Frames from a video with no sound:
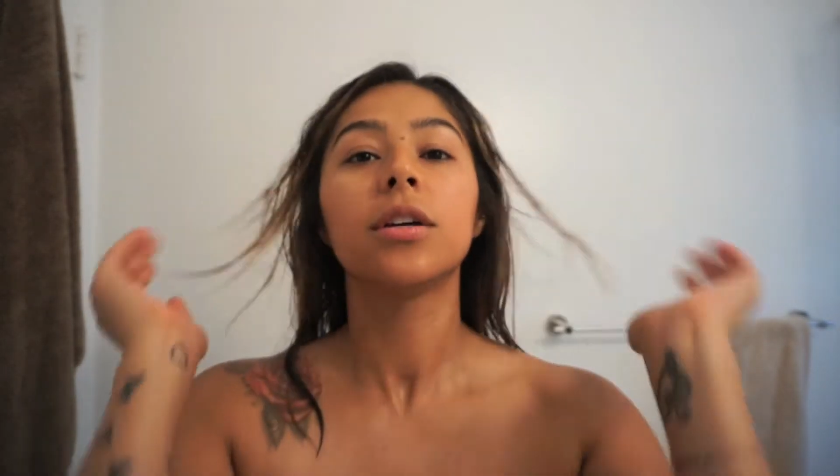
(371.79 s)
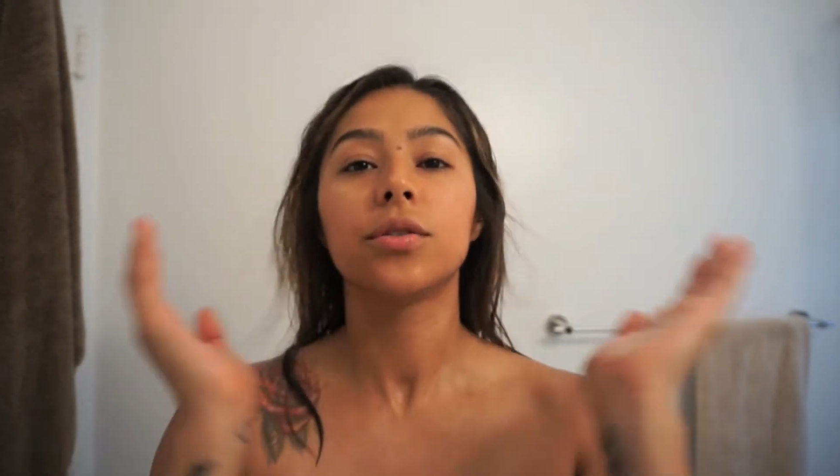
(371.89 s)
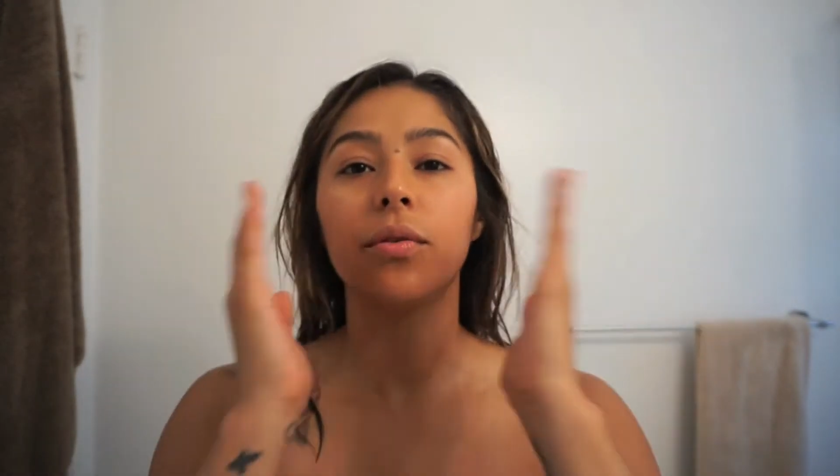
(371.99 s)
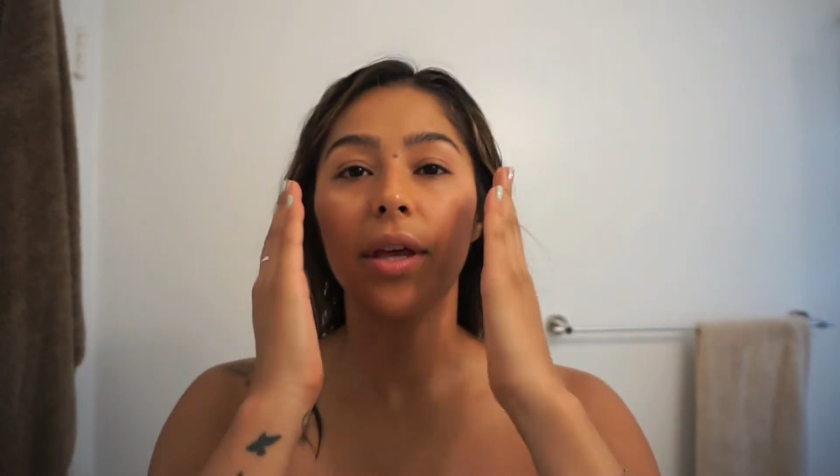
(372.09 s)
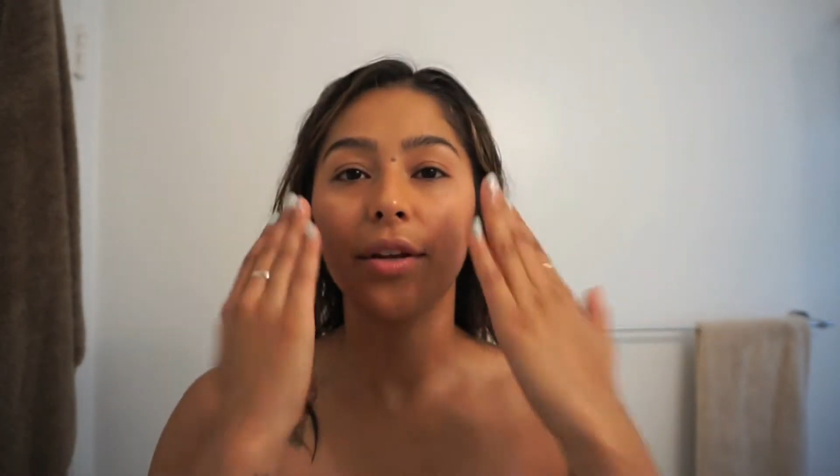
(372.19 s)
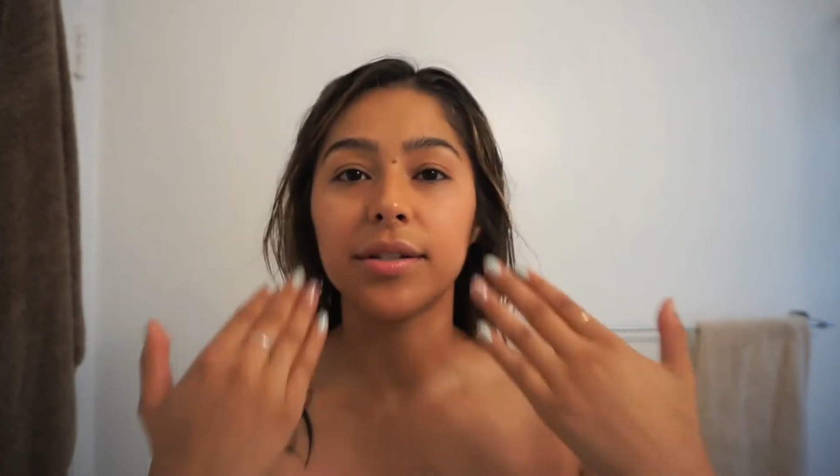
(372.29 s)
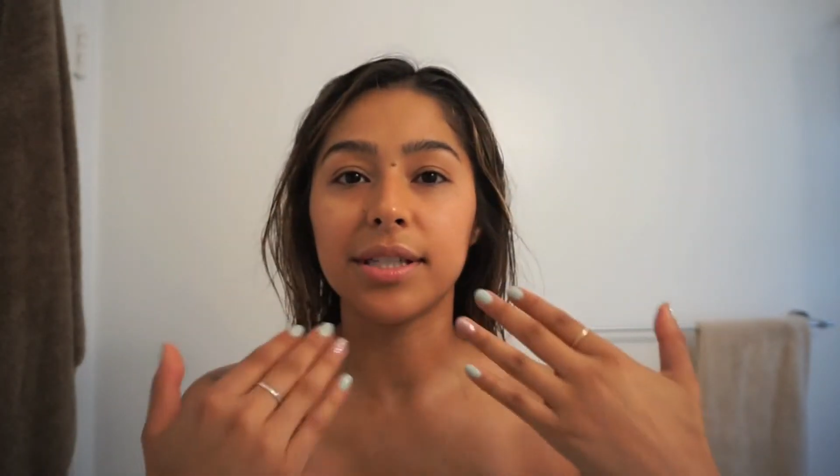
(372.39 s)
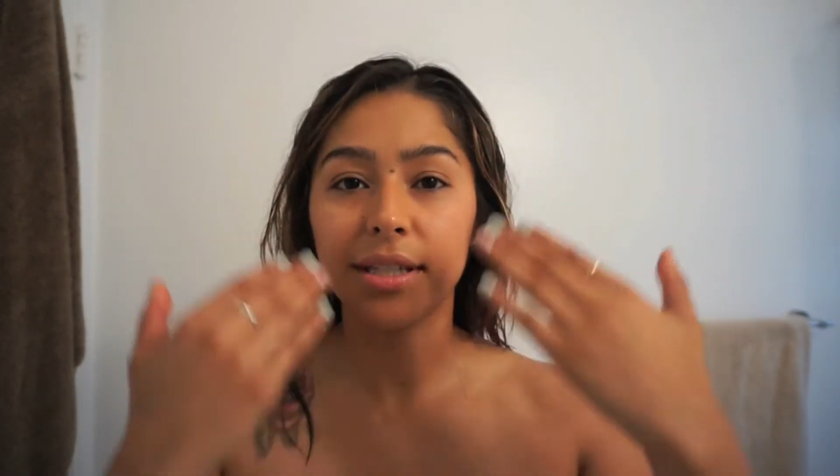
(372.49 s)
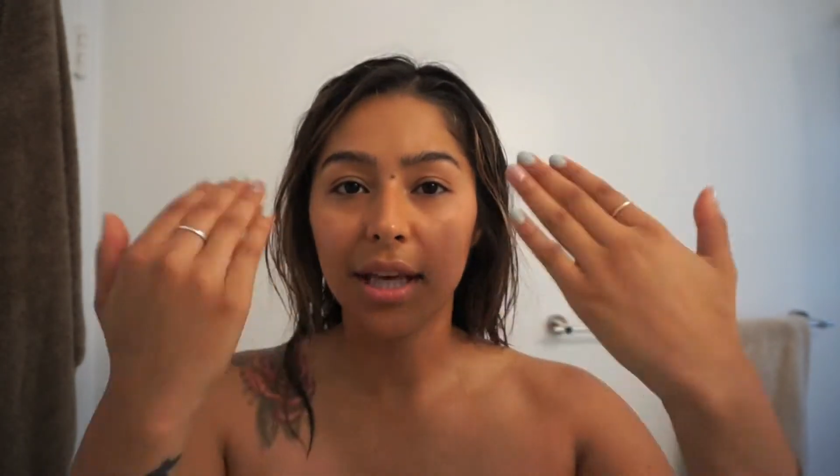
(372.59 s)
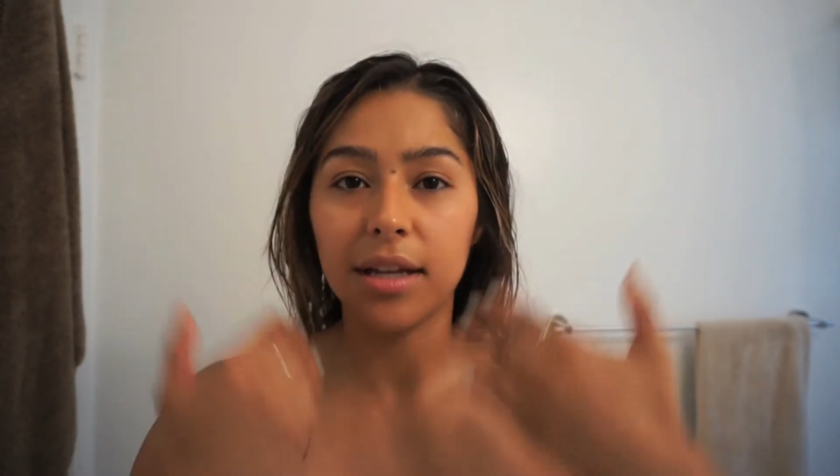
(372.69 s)
so that your
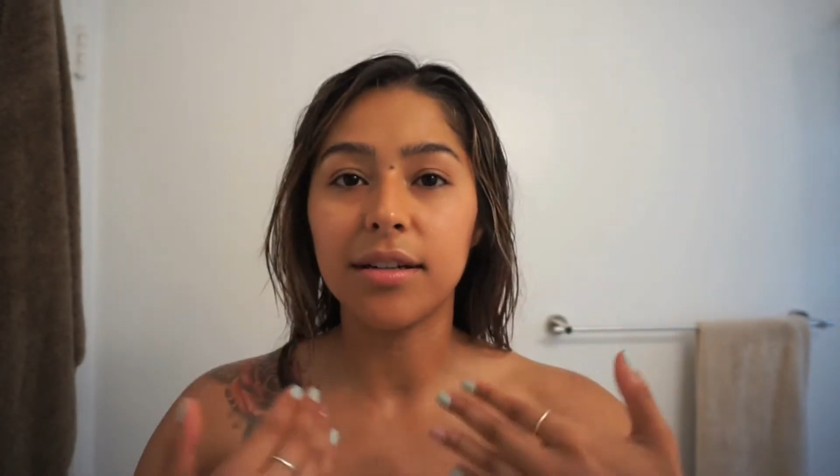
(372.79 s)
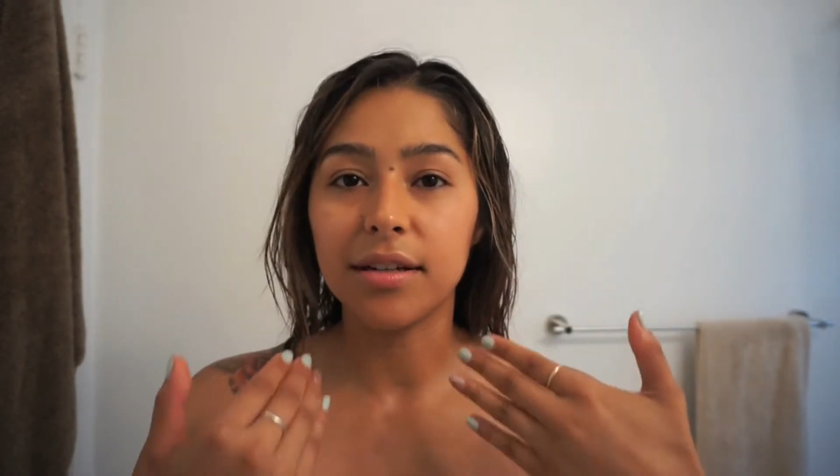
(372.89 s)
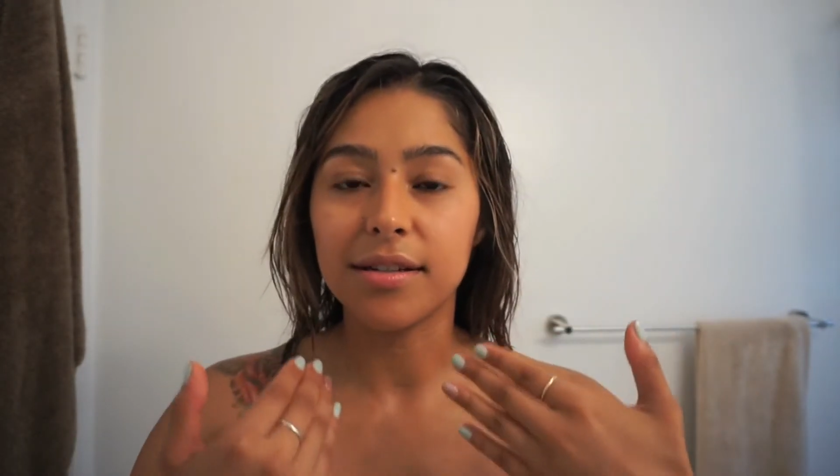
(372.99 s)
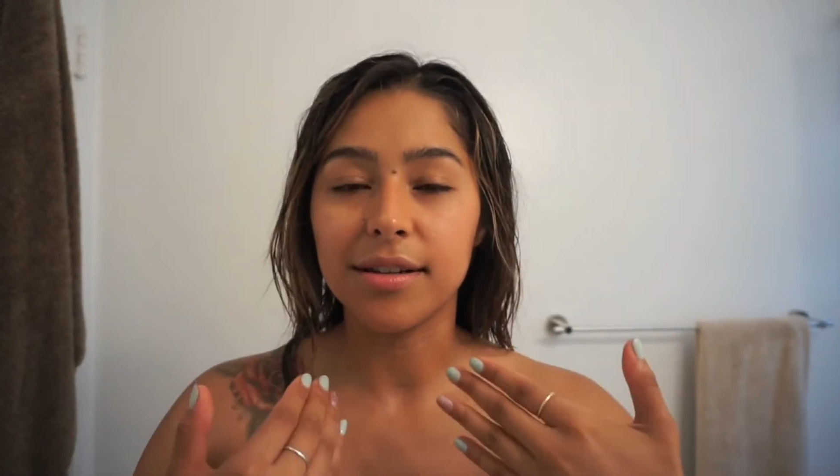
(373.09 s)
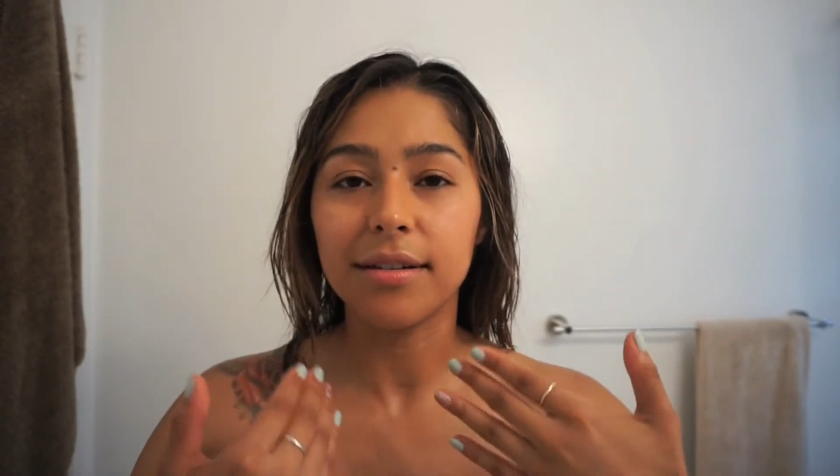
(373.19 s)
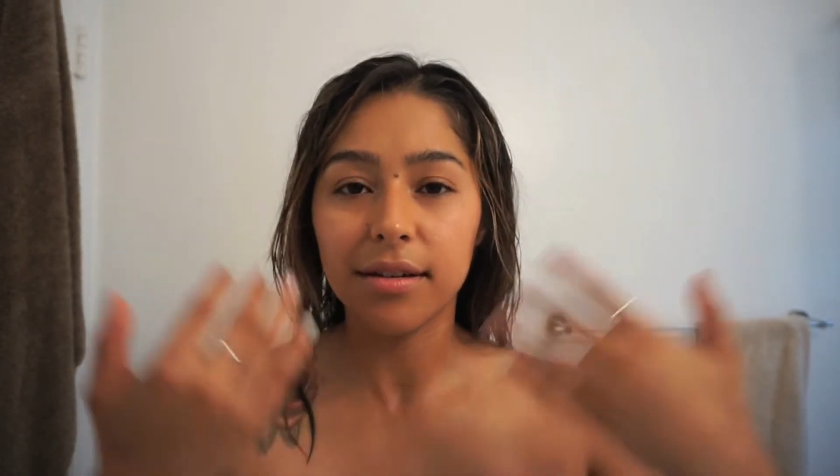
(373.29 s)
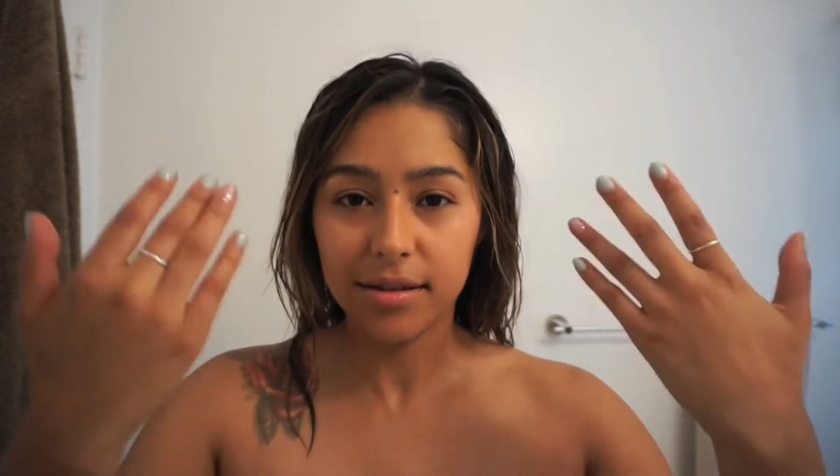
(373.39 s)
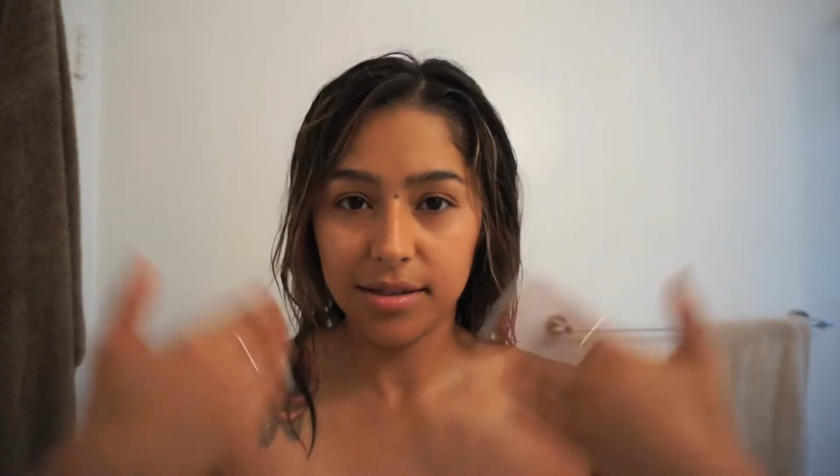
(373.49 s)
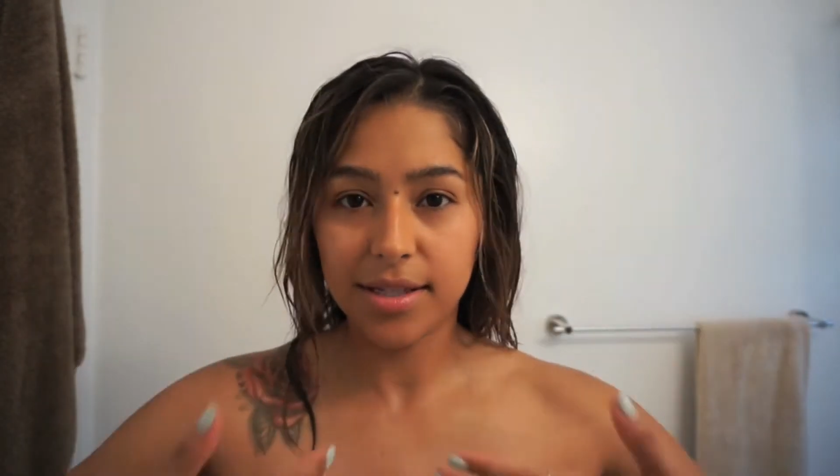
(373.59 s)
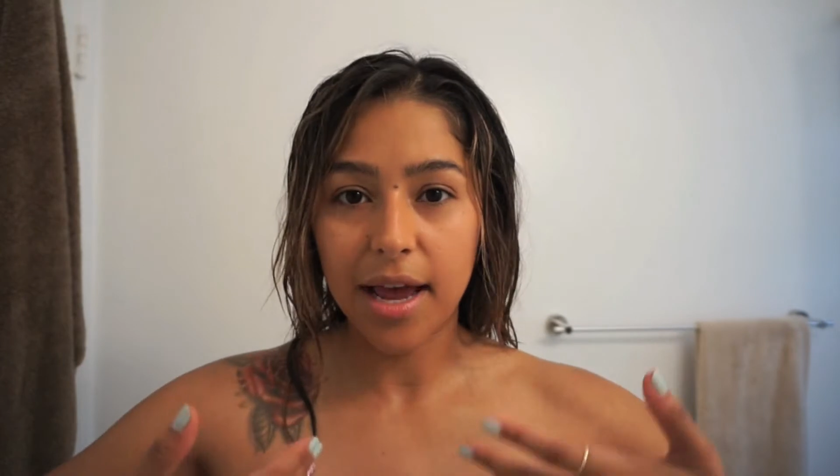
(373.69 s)
skin doesn't
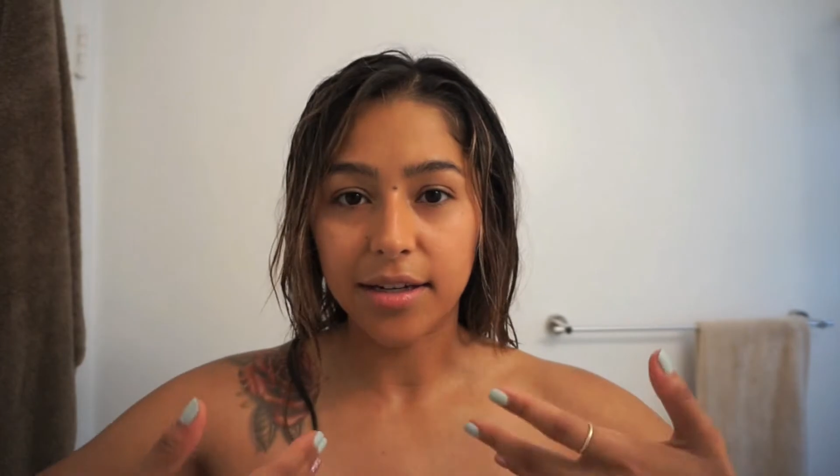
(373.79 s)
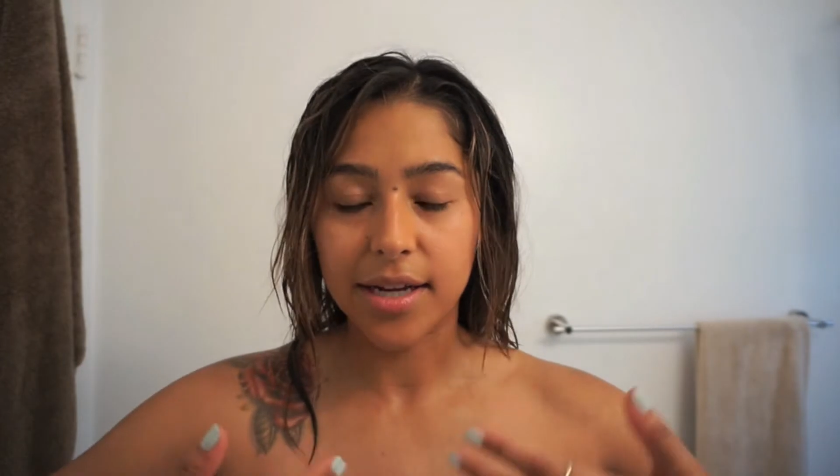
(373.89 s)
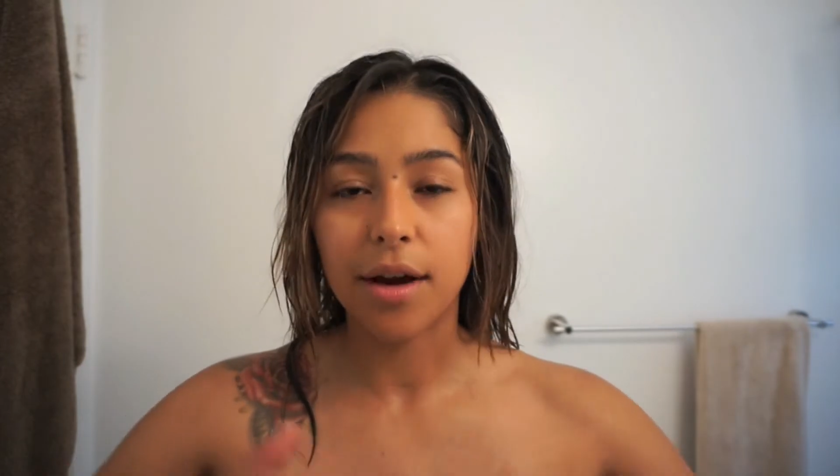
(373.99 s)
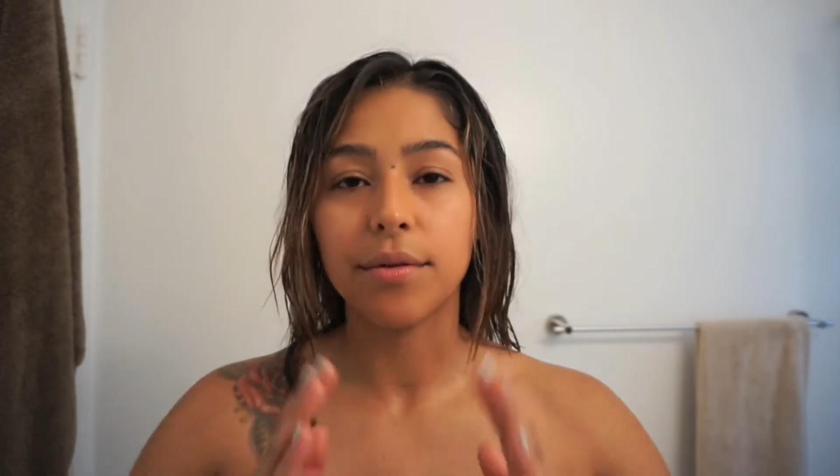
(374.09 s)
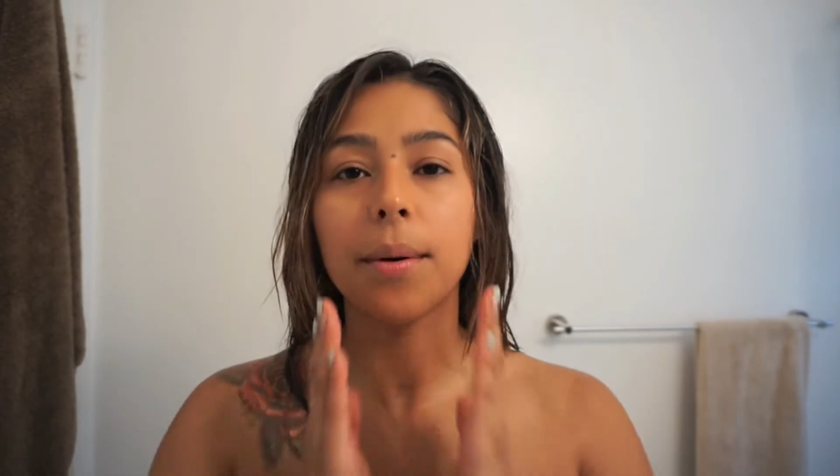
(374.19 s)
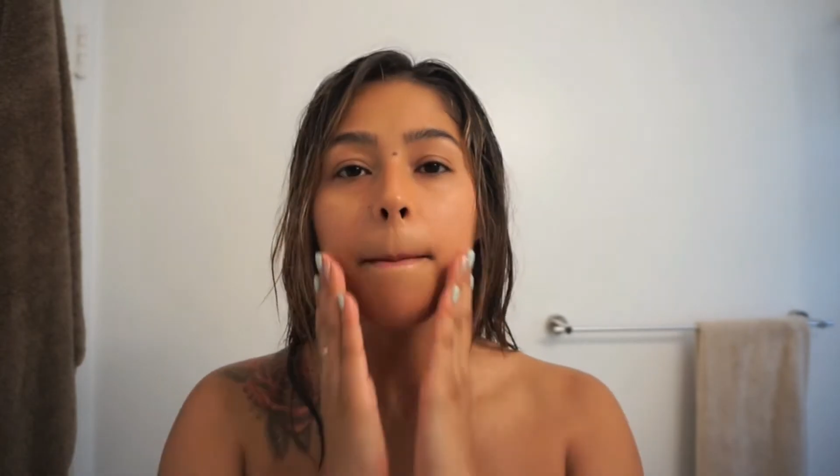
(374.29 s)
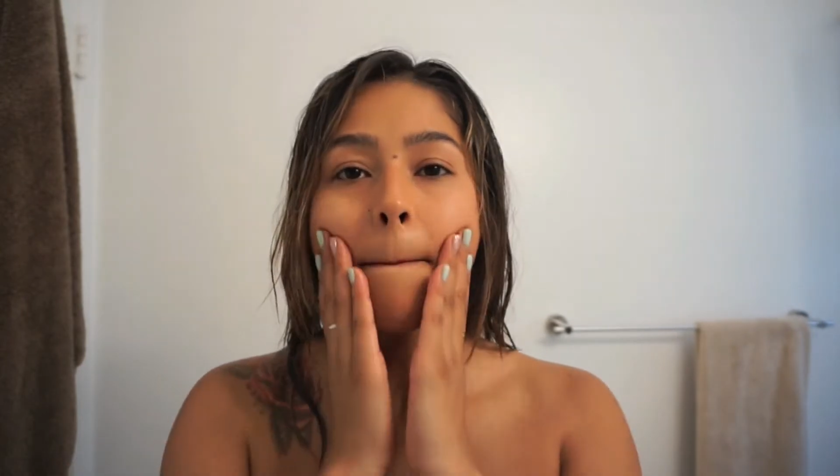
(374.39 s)
sag down.